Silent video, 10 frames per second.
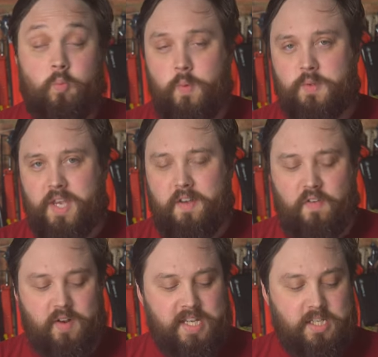will
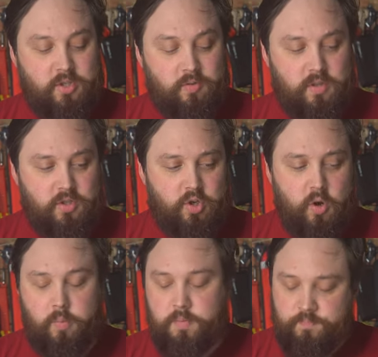definitely do the
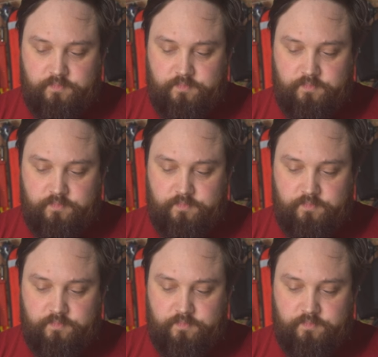job.